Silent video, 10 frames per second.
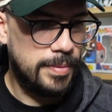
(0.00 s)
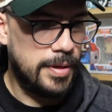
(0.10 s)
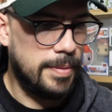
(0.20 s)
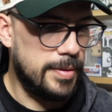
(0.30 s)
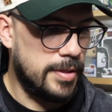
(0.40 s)

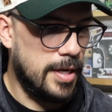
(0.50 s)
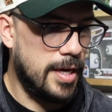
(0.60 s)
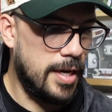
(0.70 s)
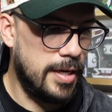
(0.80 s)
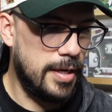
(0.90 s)
him
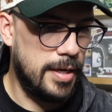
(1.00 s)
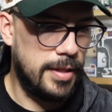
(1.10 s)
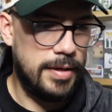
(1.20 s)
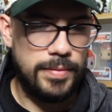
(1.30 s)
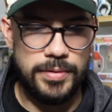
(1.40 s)
aside,
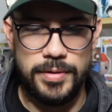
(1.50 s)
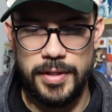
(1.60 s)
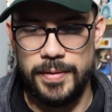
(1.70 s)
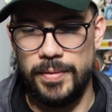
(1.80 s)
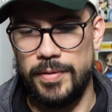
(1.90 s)
and then we'll do the
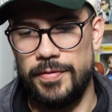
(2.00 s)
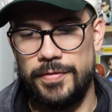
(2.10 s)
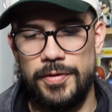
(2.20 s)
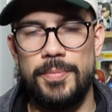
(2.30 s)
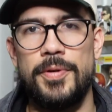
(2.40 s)
same thing with the
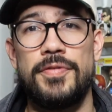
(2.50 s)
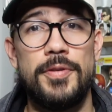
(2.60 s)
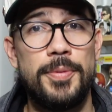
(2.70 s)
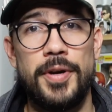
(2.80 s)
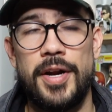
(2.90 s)
Frute Brute.
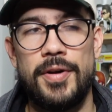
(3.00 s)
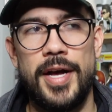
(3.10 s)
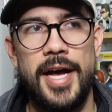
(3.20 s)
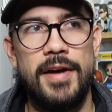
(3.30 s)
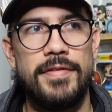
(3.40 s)
Frute Brute I don't
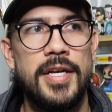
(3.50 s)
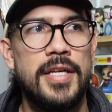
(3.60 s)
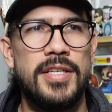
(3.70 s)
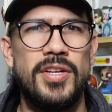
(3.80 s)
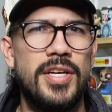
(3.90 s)
have.
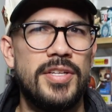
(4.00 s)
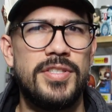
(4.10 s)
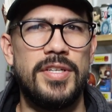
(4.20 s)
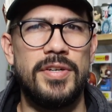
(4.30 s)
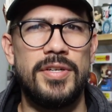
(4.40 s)
The only other
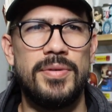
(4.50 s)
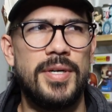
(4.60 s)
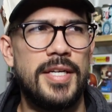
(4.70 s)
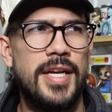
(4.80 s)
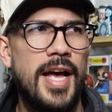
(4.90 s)
cereal
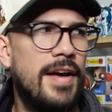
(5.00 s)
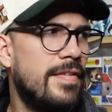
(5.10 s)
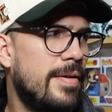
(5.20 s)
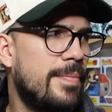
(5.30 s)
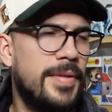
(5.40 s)
ones I have
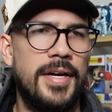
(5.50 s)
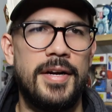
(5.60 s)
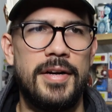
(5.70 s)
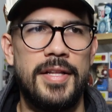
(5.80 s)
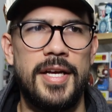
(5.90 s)
up
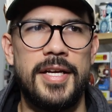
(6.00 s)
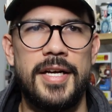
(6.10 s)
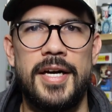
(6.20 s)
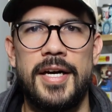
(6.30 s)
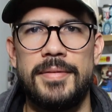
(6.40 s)
there are like
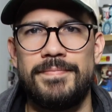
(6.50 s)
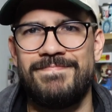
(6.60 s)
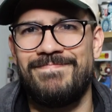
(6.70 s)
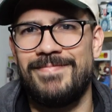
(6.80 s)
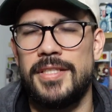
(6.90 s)

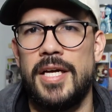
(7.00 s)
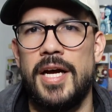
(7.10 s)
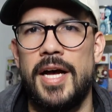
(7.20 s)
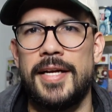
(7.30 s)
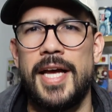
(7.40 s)

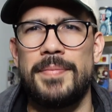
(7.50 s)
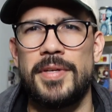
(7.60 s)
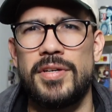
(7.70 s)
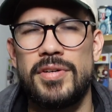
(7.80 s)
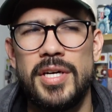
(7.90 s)

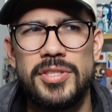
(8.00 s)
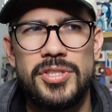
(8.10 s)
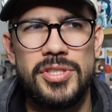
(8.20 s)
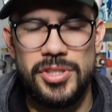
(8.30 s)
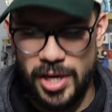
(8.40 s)
Captain
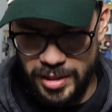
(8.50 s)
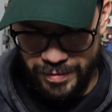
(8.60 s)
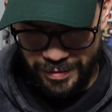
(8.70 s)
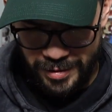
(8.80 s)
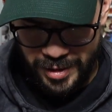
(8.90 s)
Crunch, Jean
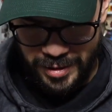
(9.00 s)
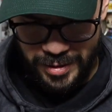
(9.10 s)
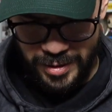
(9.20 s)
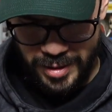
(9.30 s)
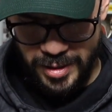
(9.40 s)
Lafoot.
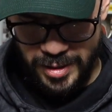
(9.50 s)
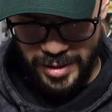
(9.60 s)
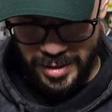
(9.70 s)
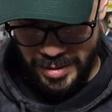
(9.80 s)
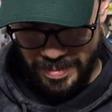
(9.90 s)

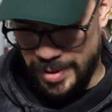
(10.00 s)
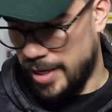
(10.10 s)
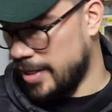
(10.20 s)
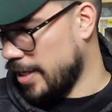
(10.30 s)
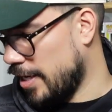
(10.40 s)
But I
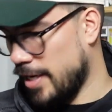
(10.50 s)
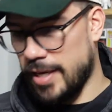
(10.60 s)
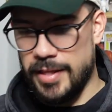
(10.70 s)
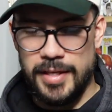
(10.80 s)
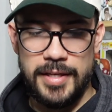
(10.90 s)
didn't get any
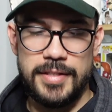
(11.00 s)
of these,